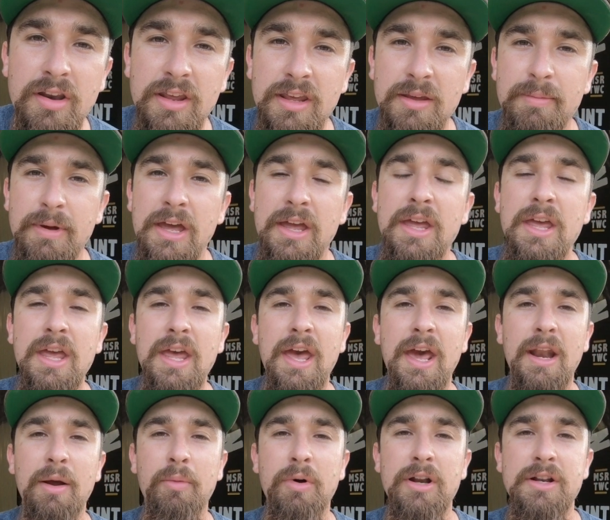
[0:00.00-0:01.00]
eBay
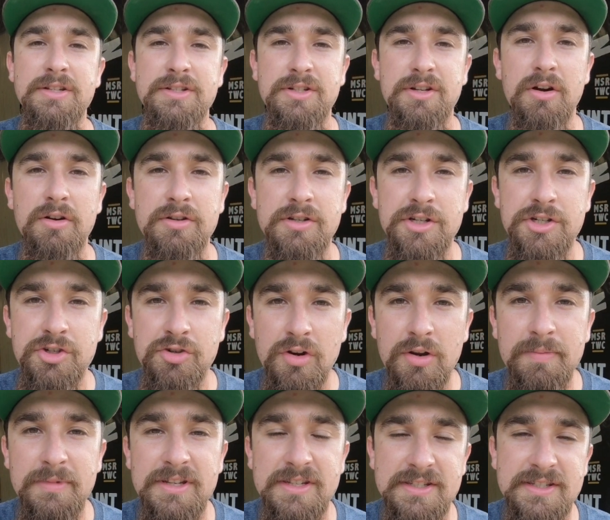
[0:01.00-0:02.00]
and I wanna start to
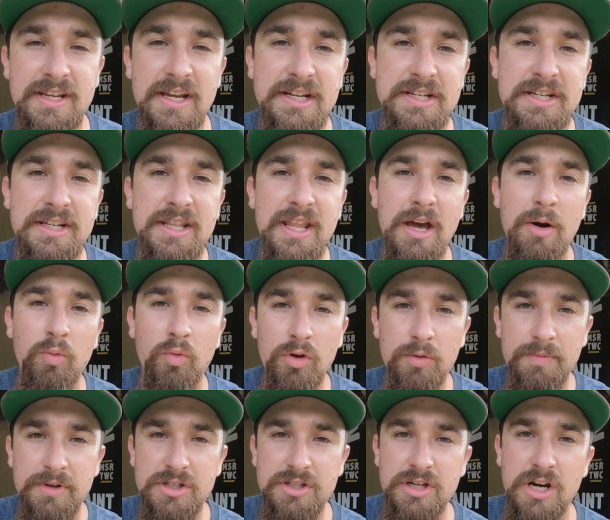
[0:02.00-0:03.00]
trim the section that
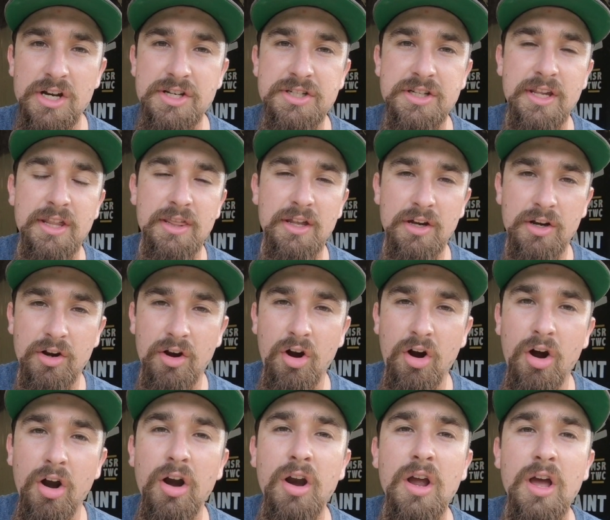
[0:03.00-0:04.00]
would be touching the
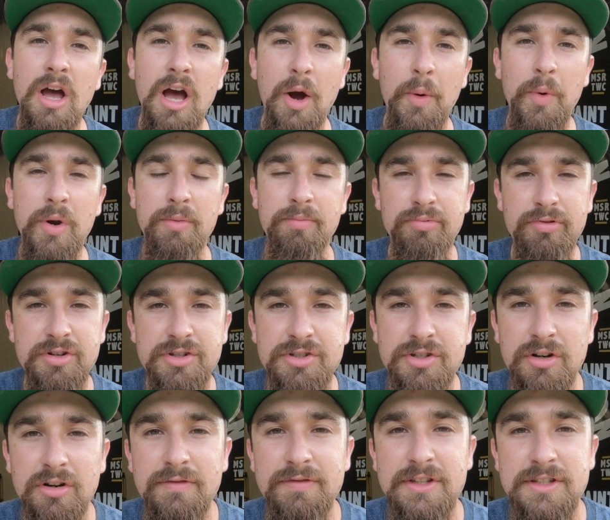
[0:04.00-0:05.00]
car. I wanna
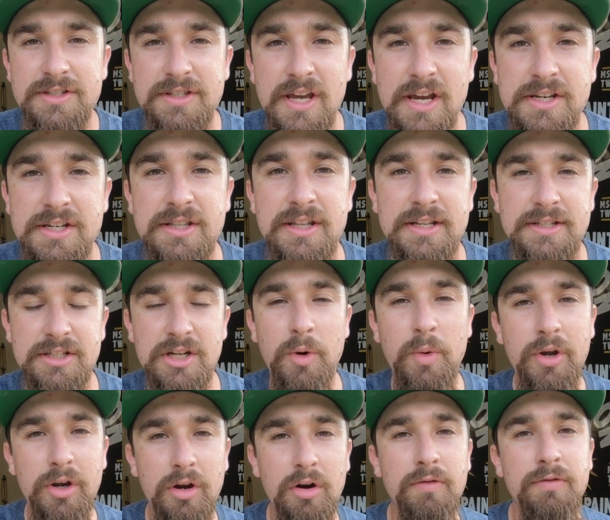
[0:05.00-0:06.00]
preserve the section that's
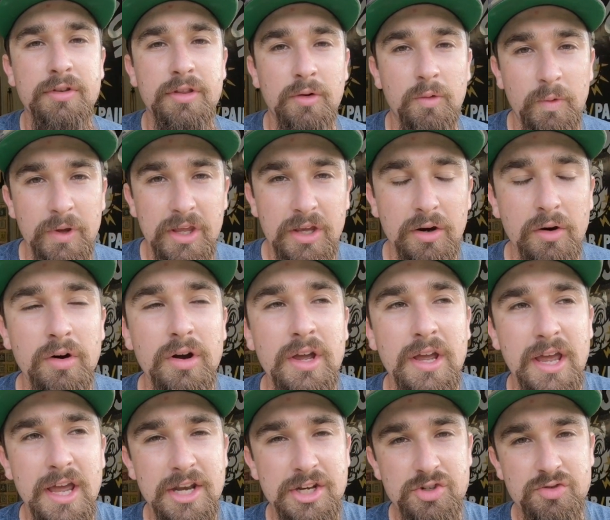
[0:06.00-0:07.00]
going over the wheel
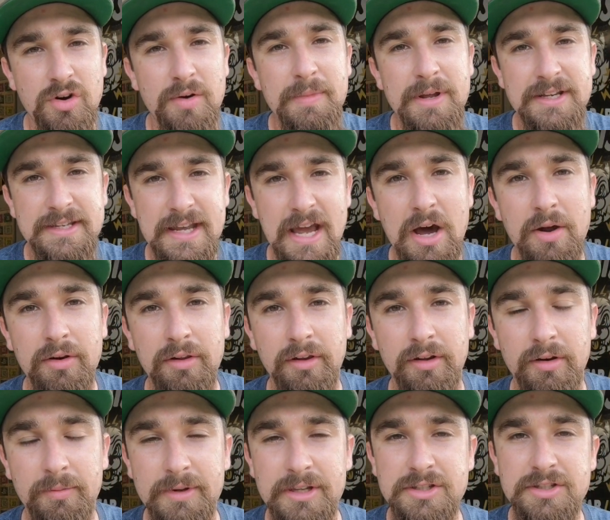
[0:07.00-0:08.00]
and trim it down a
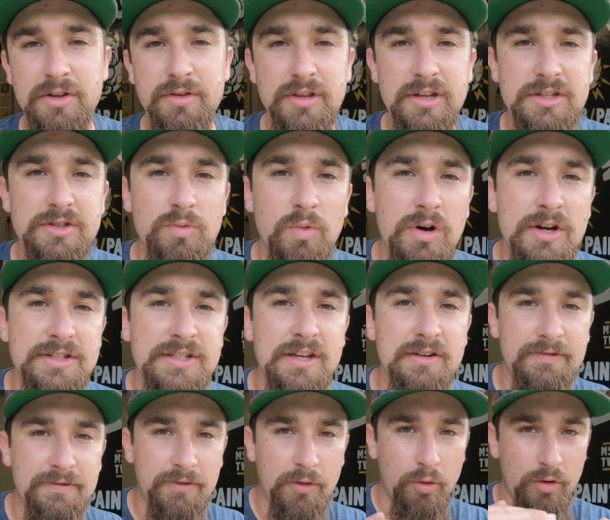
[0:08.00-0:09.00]
little bit. So this was
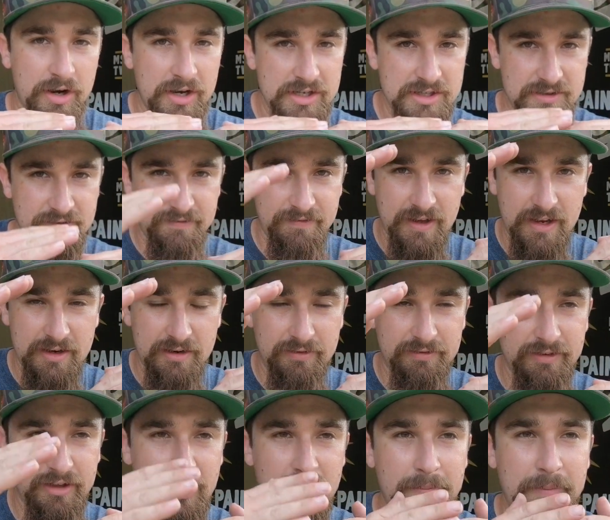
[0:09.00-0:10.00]
a four inch fender
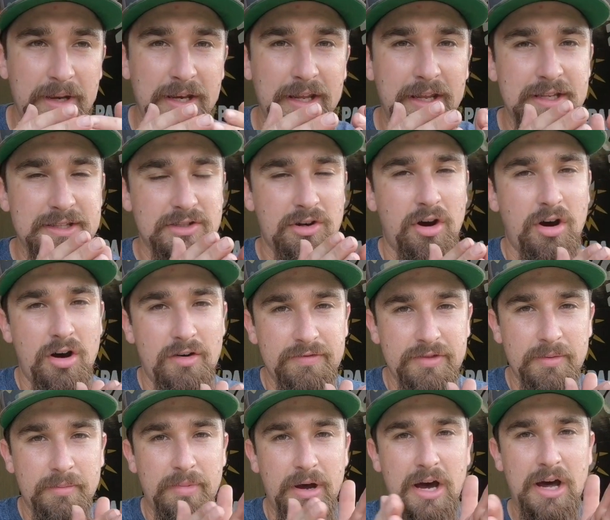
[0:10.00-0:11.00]
flare, meaning it's off
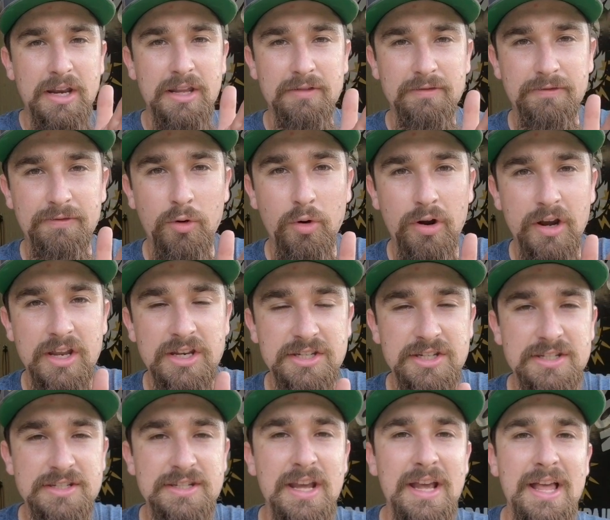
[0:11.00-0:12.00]
the body four
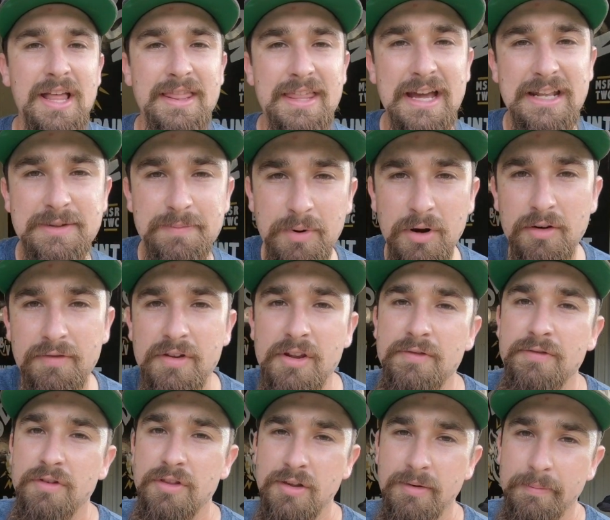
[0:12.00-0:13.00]
inches. That's
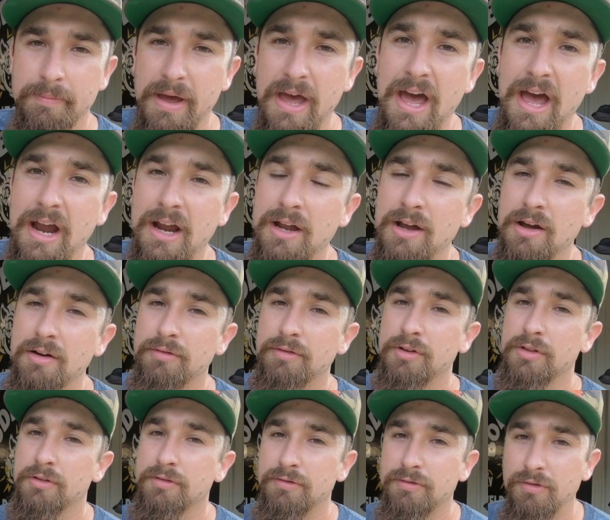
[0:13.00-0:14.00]
perfect for the back
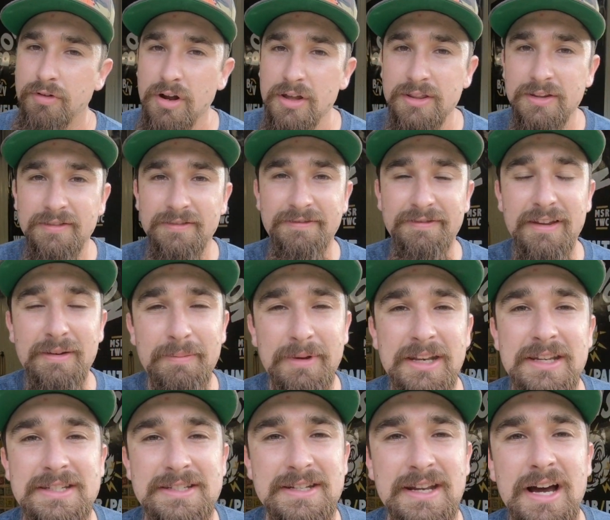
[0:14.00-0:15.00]
for the front, the
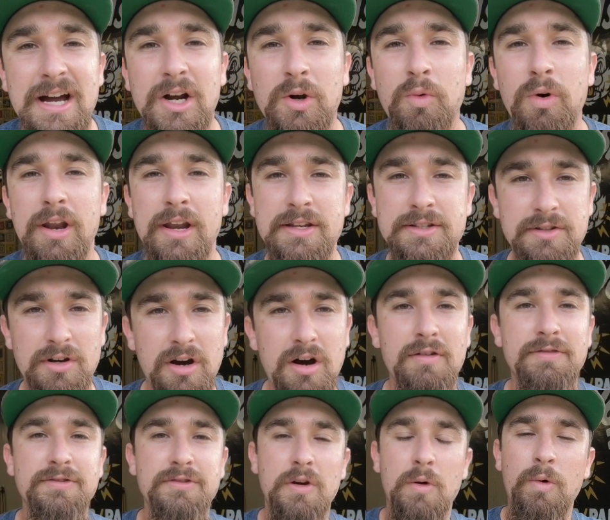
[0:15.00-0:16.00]
fitment is not quite as
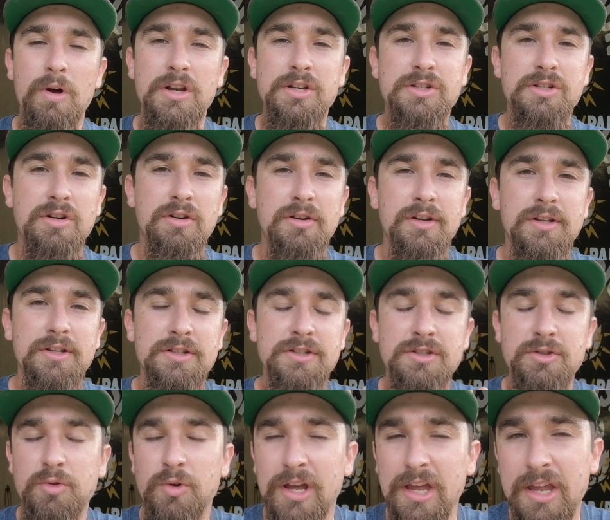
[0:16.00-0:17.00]
off, so I want to turn it
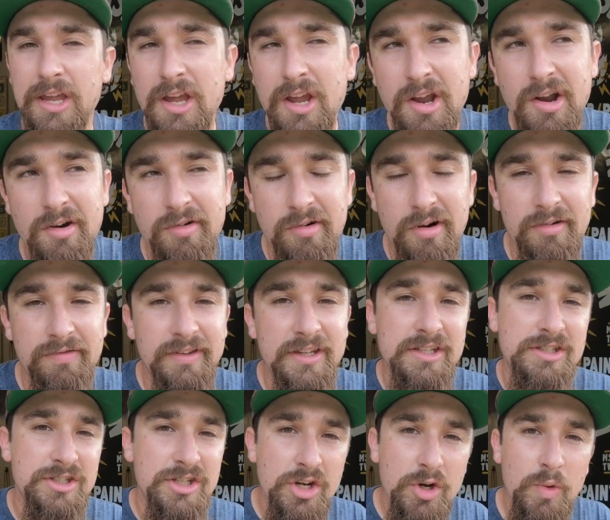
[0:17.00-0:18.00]
into a
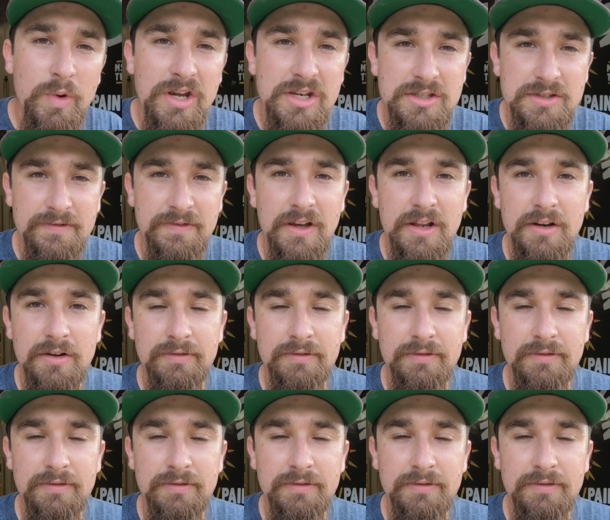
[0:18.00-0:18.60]
roughly 2-inch fender